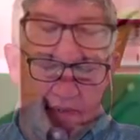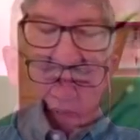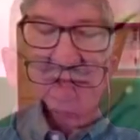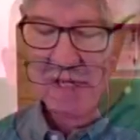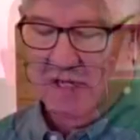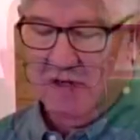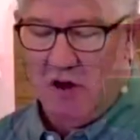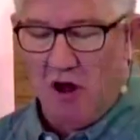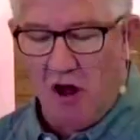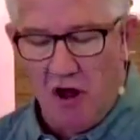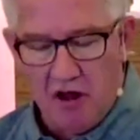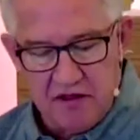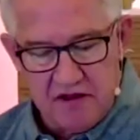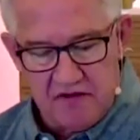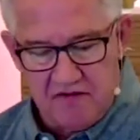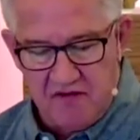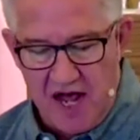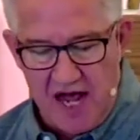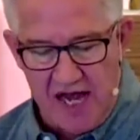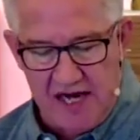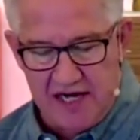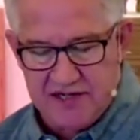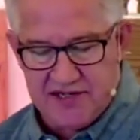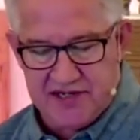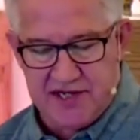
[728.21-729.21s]
And all the
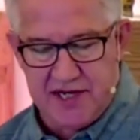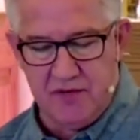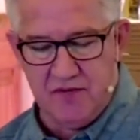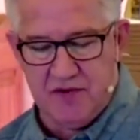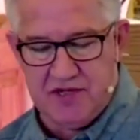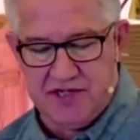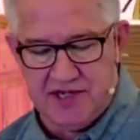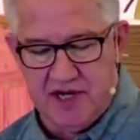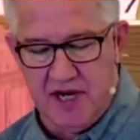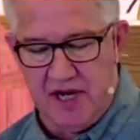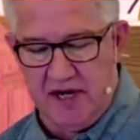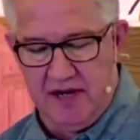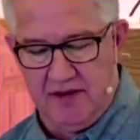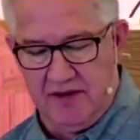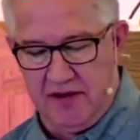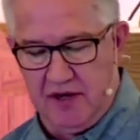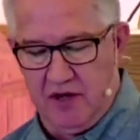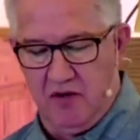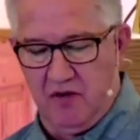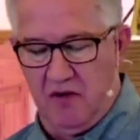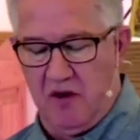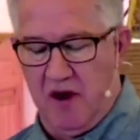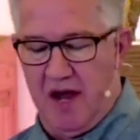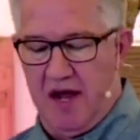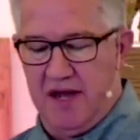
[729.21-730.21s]
violence that was done at the
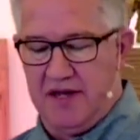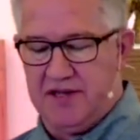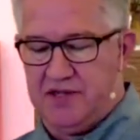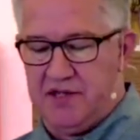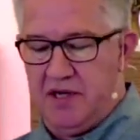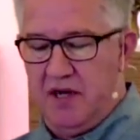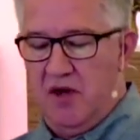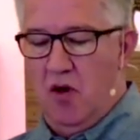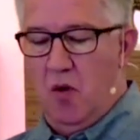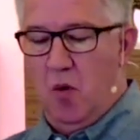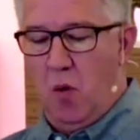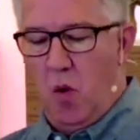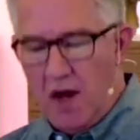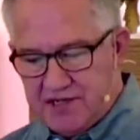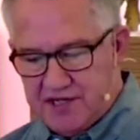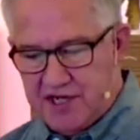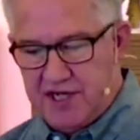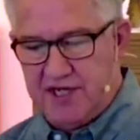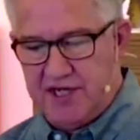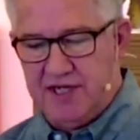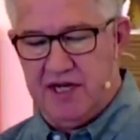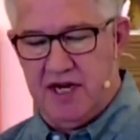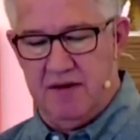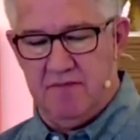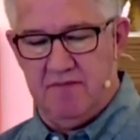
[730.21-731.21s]
cross
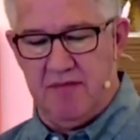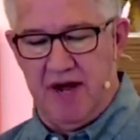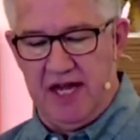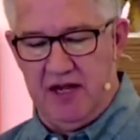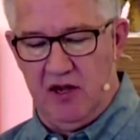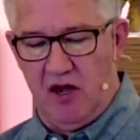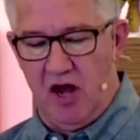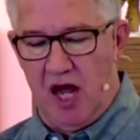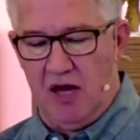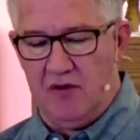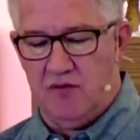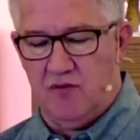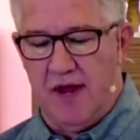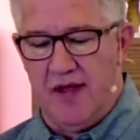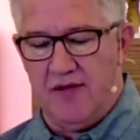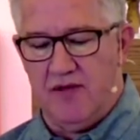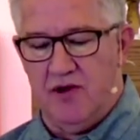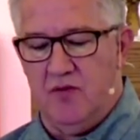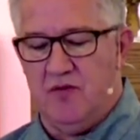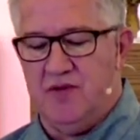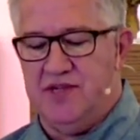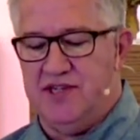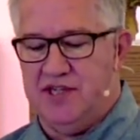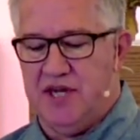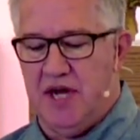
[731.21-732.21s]
wasn't done by God. Rather, it
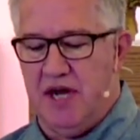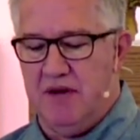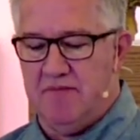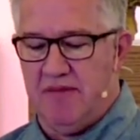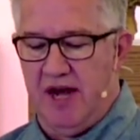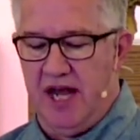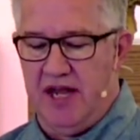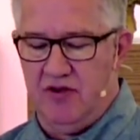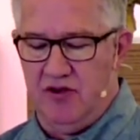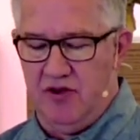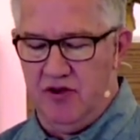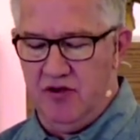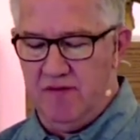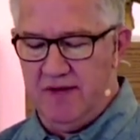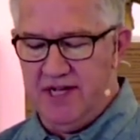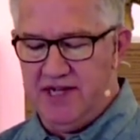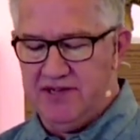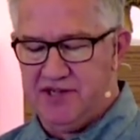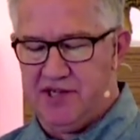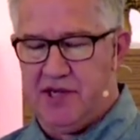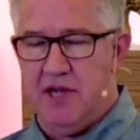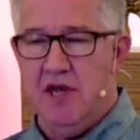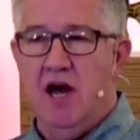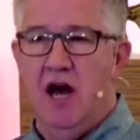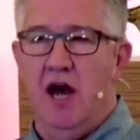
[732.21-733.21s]
was done by
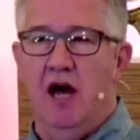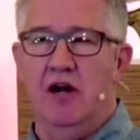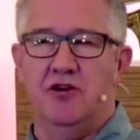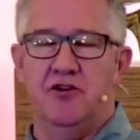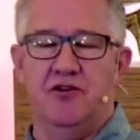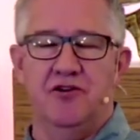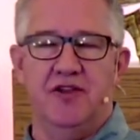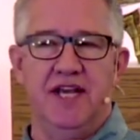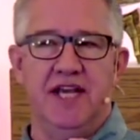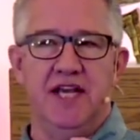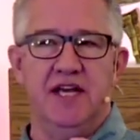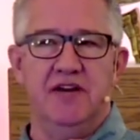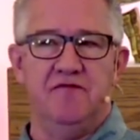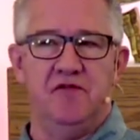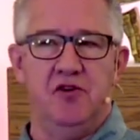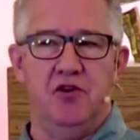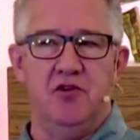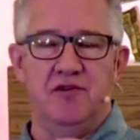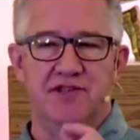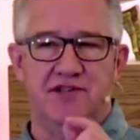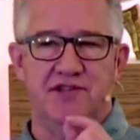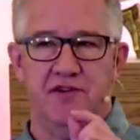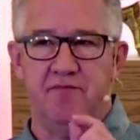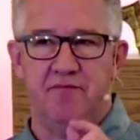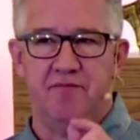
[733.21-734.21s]
humans under the
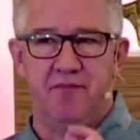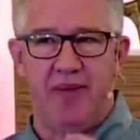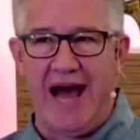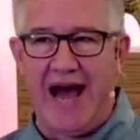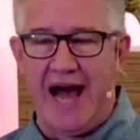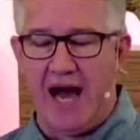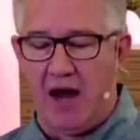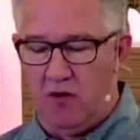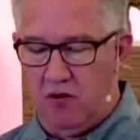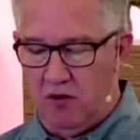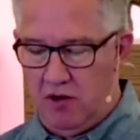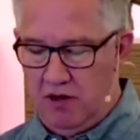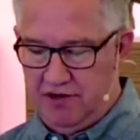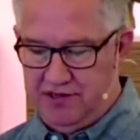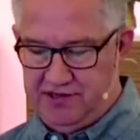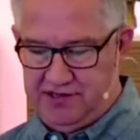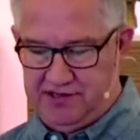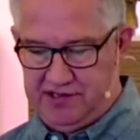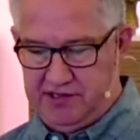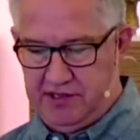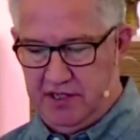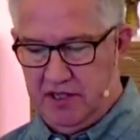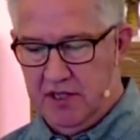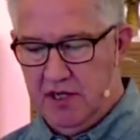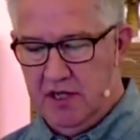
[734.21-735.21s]
influence of powers,